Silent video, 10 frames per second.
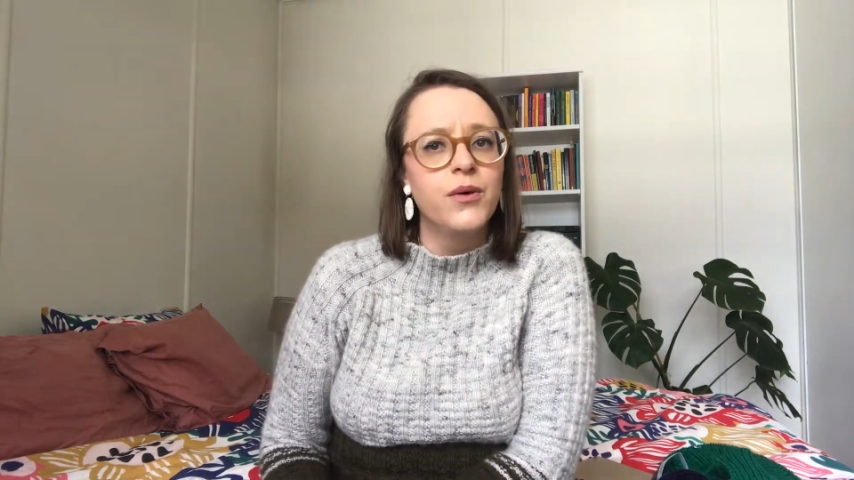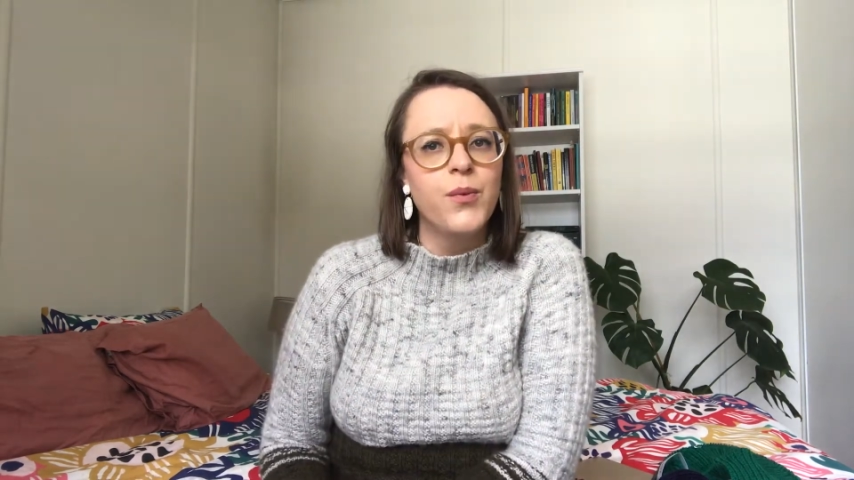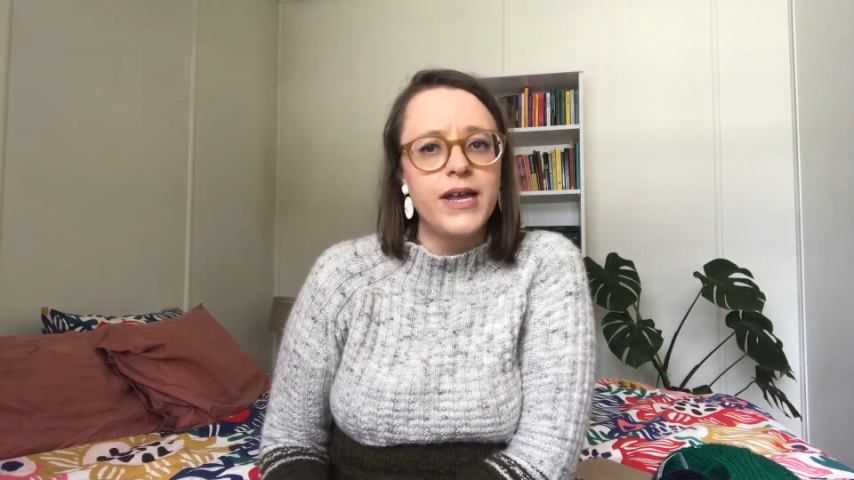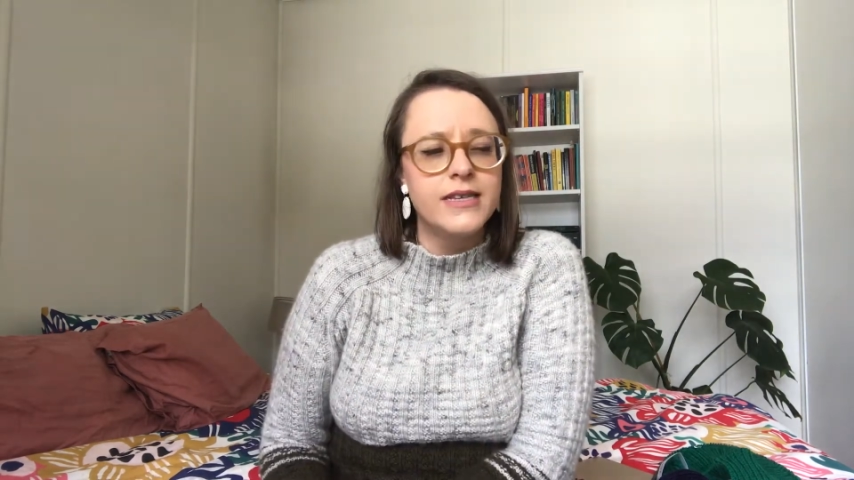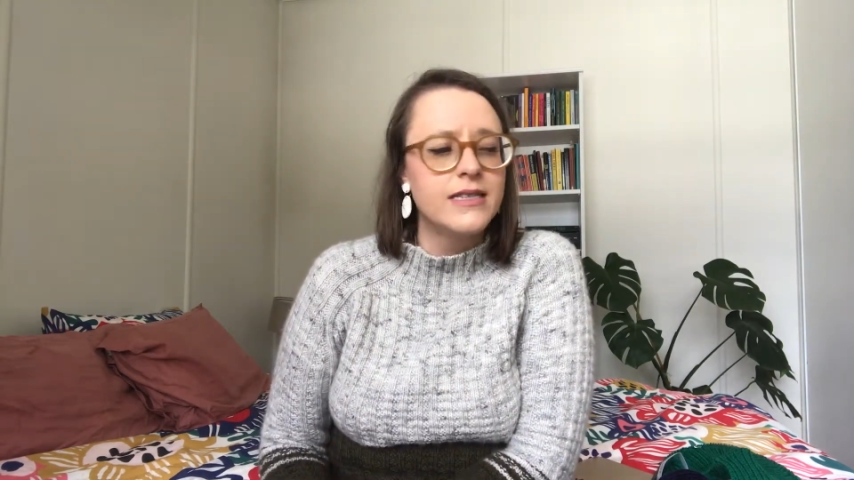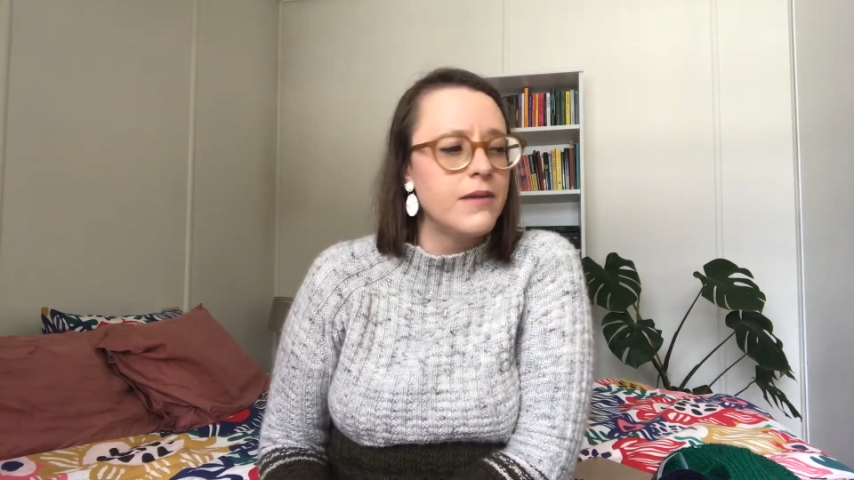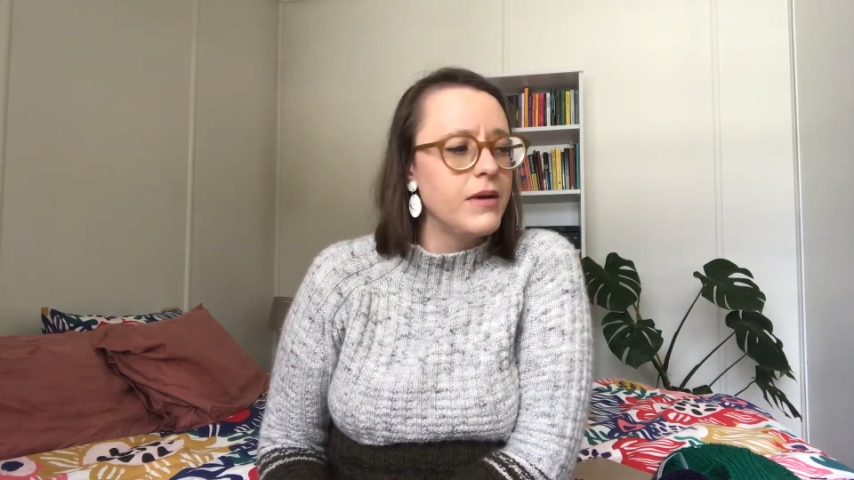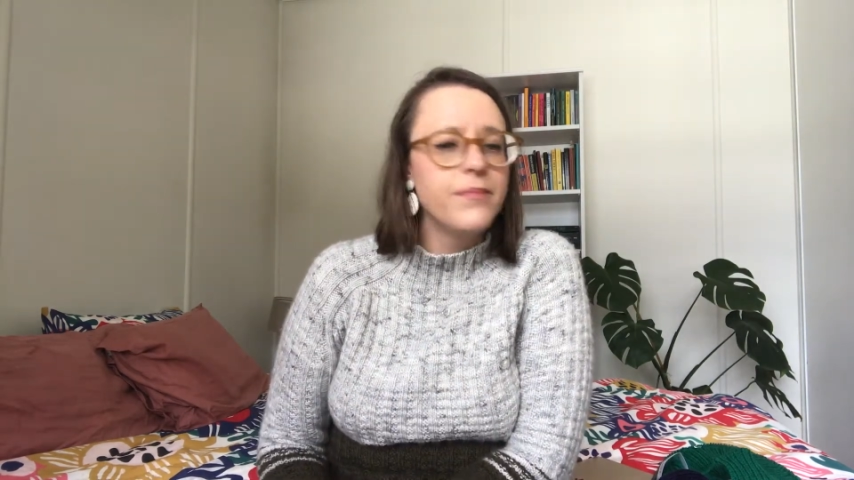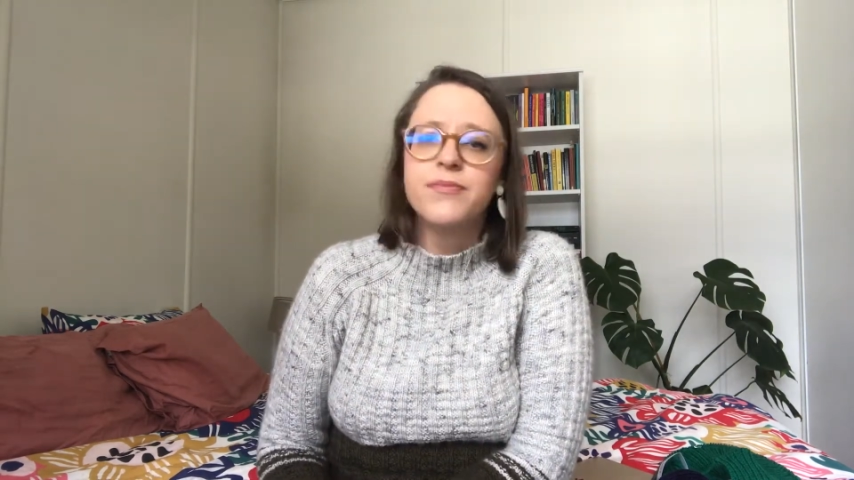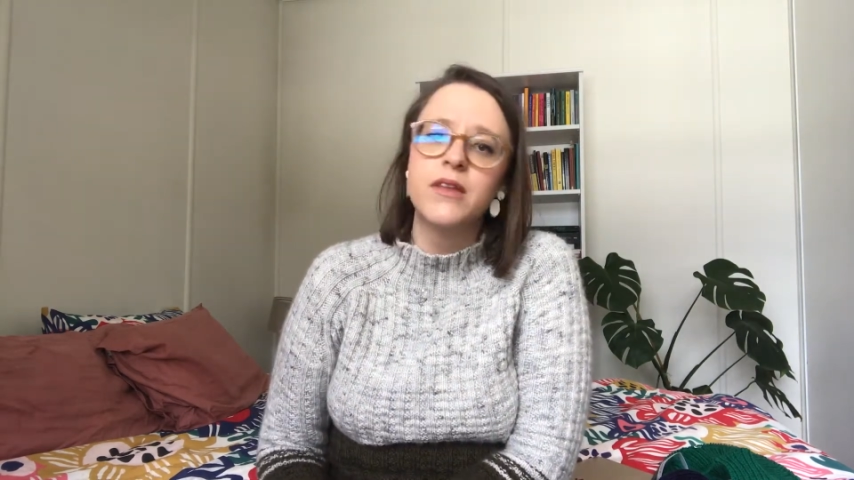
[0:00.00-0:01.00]
wetter
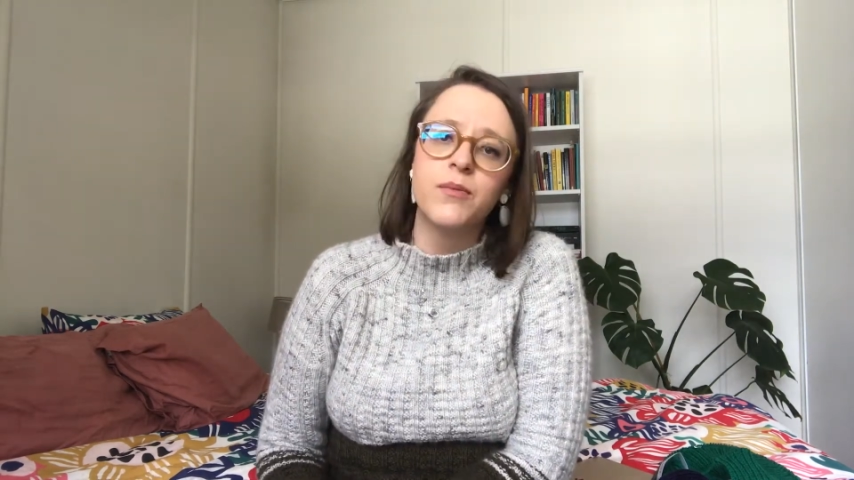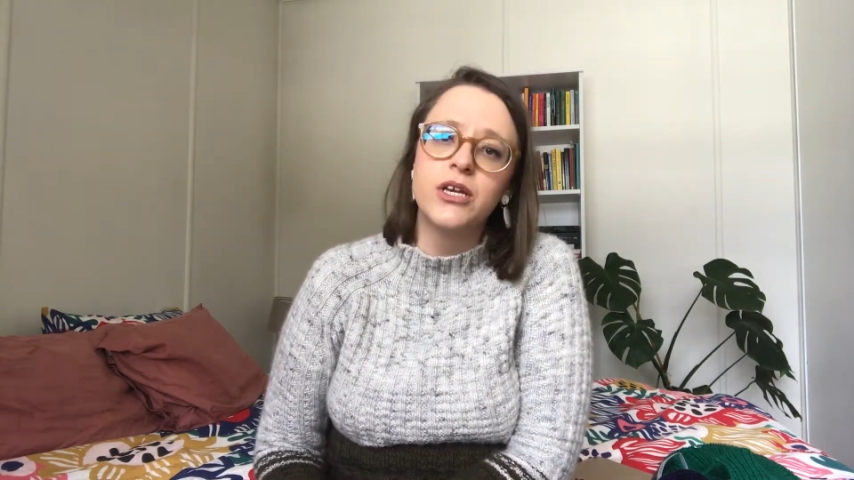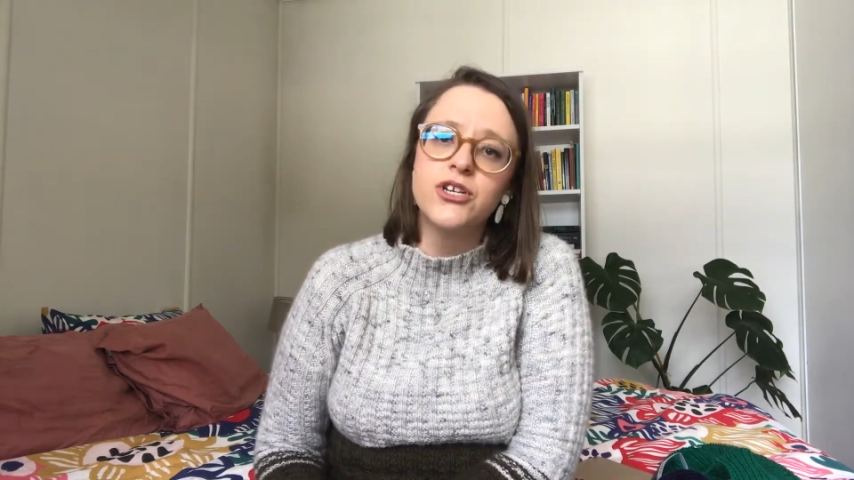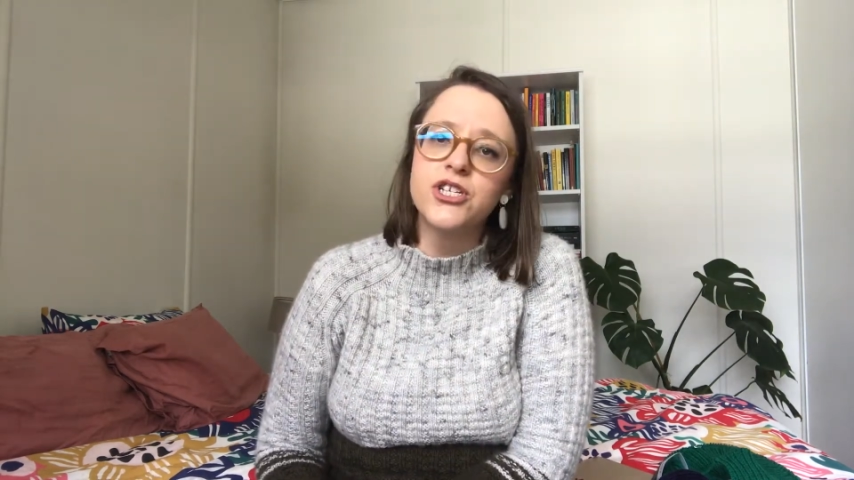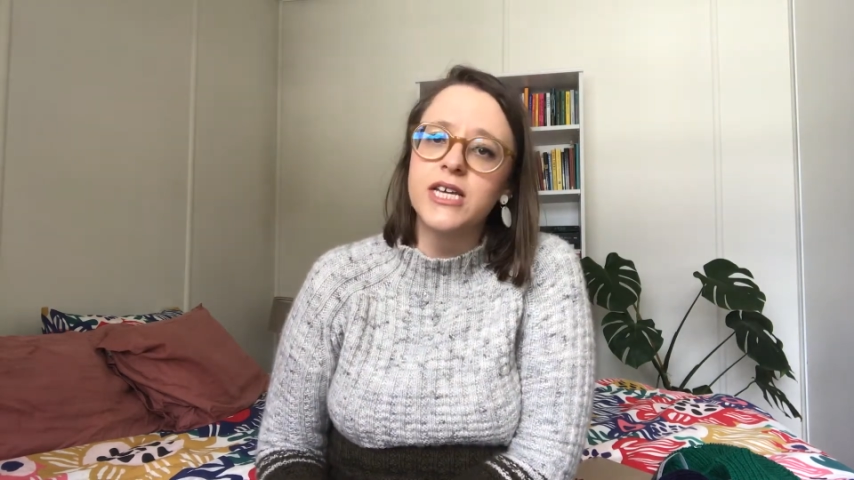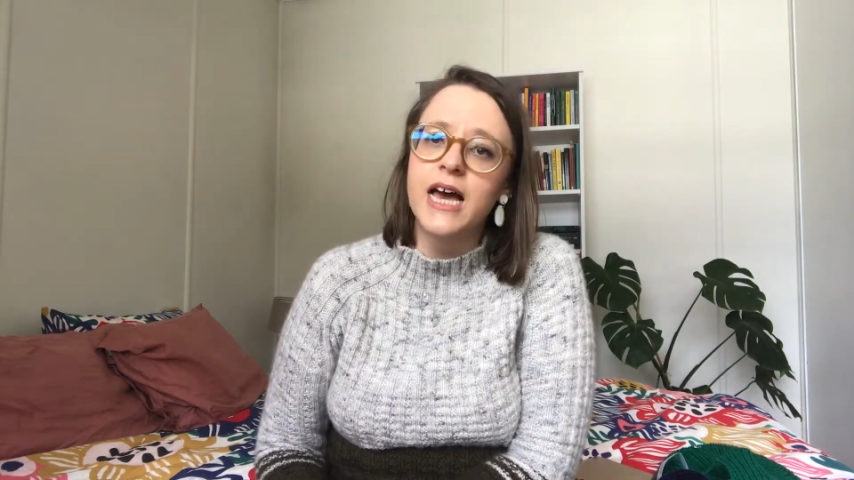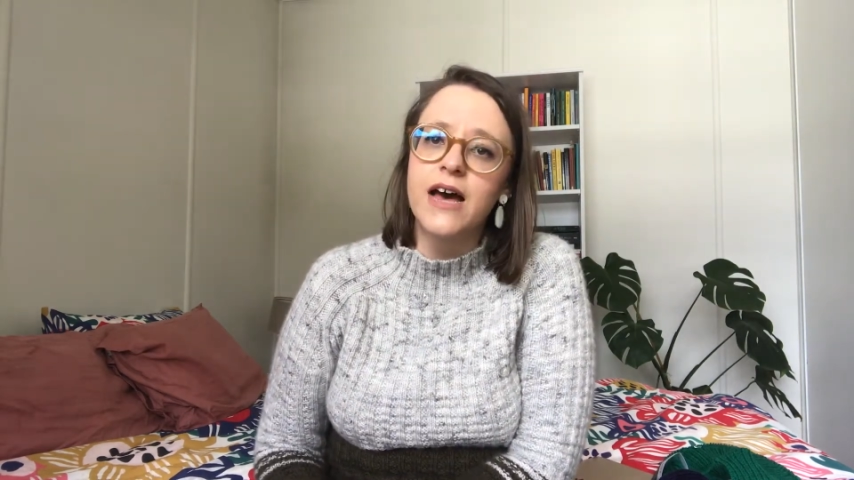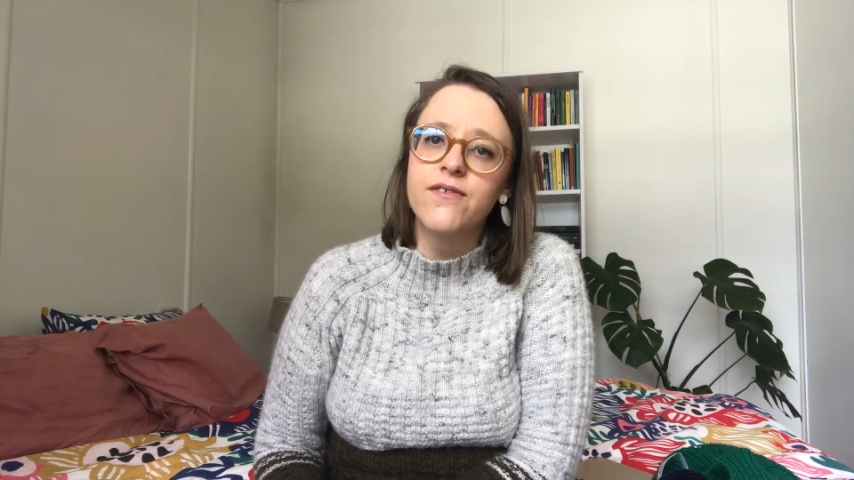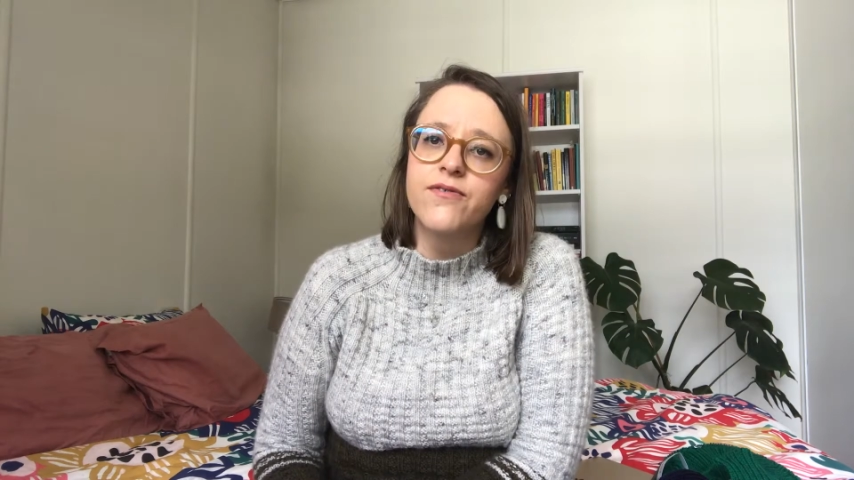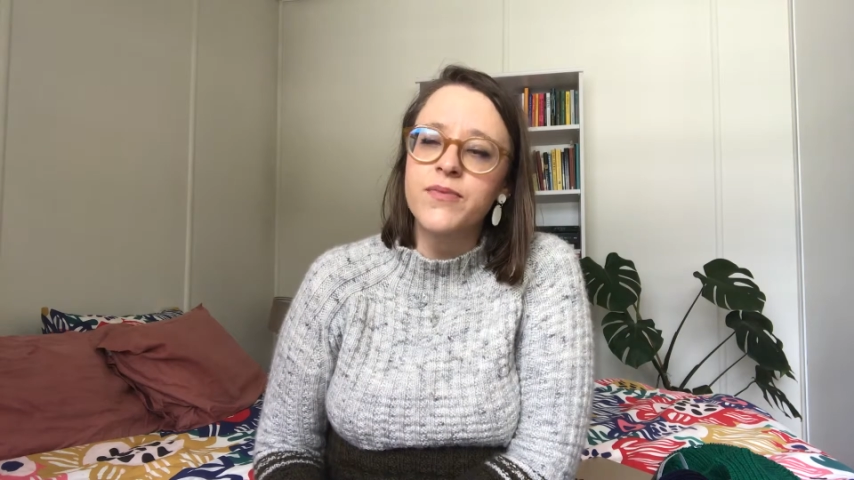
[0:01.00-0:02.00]
summer than we usually have.